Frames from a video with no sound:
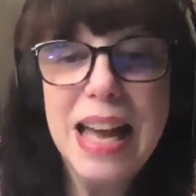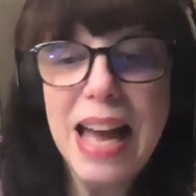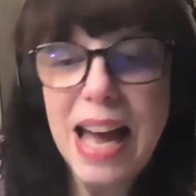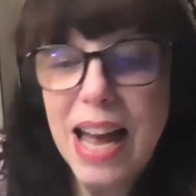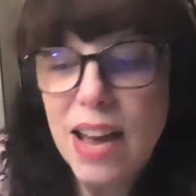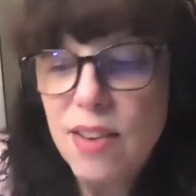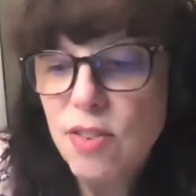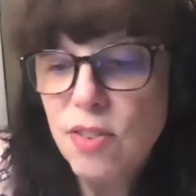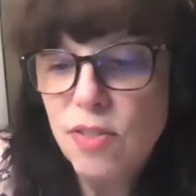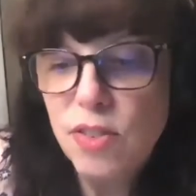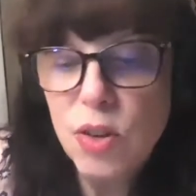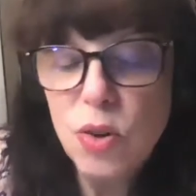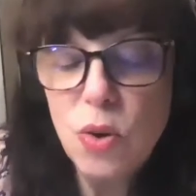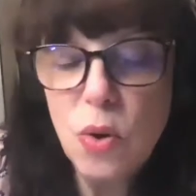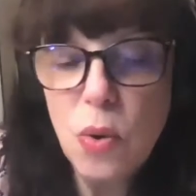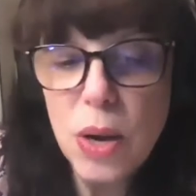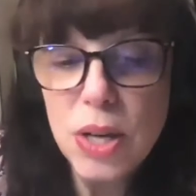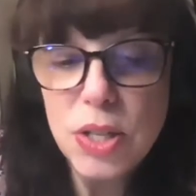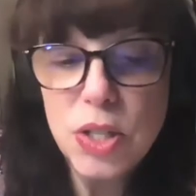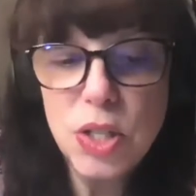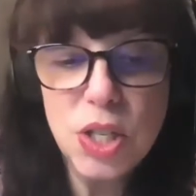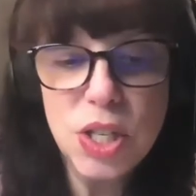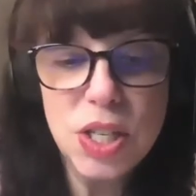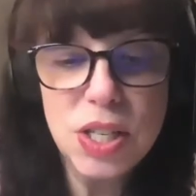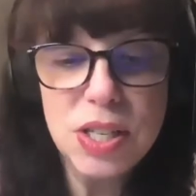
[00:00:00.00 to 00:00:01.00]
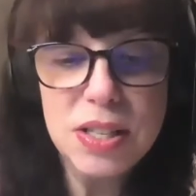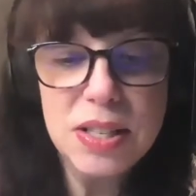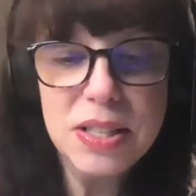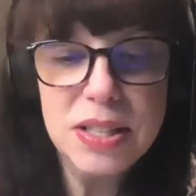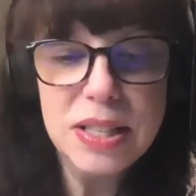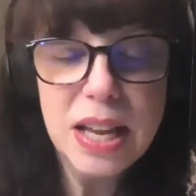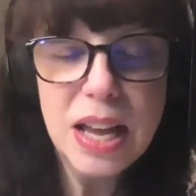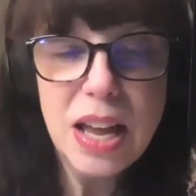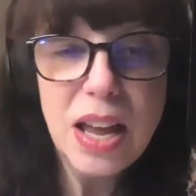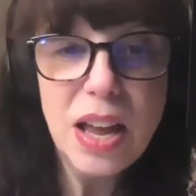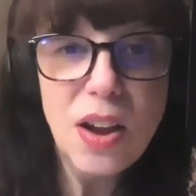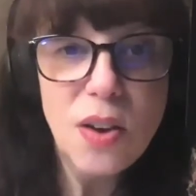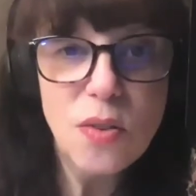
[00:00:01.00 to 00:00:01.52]
I have a few questions
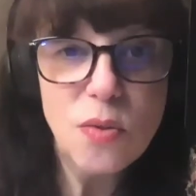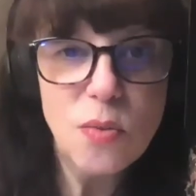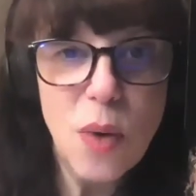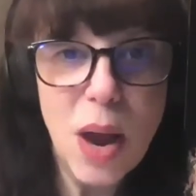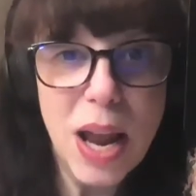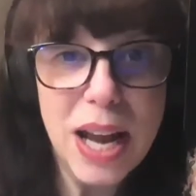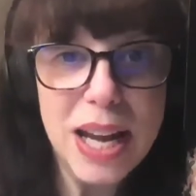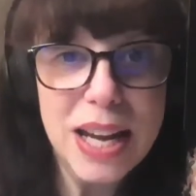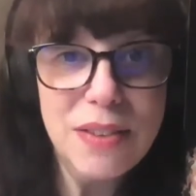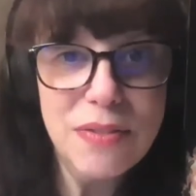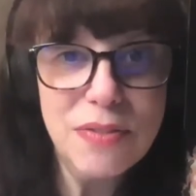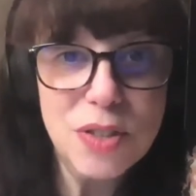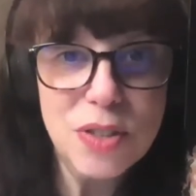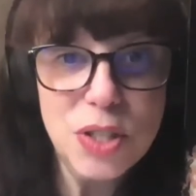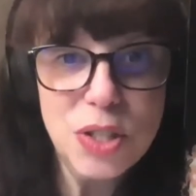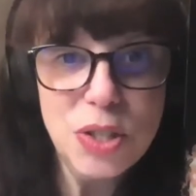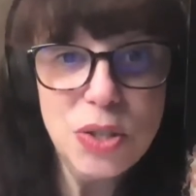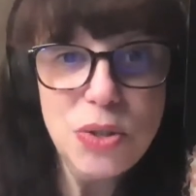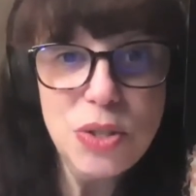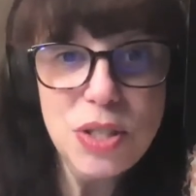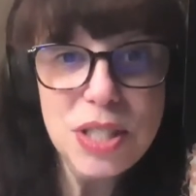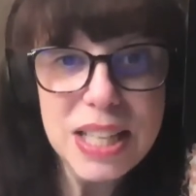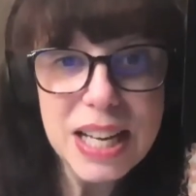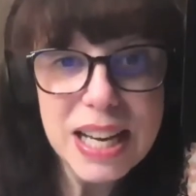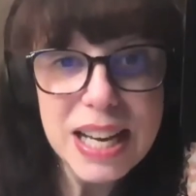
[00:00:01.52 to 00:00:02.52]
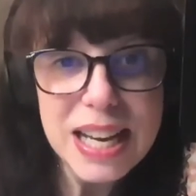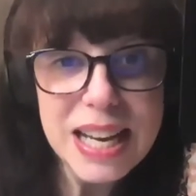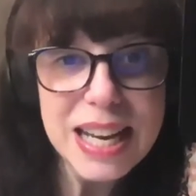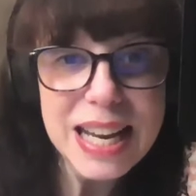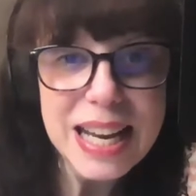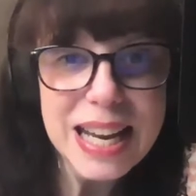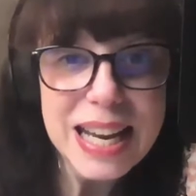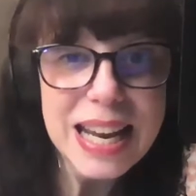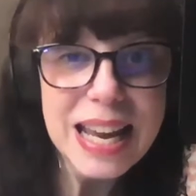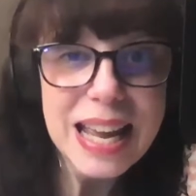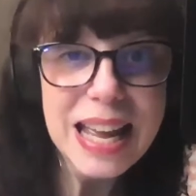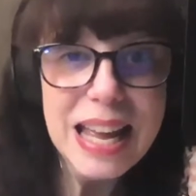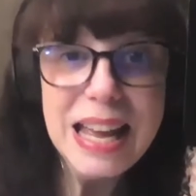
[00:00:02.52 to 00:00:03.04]
ready for
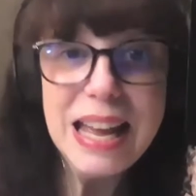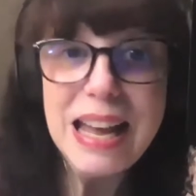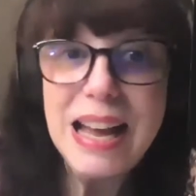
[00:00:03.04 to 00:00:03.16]
Tuesday.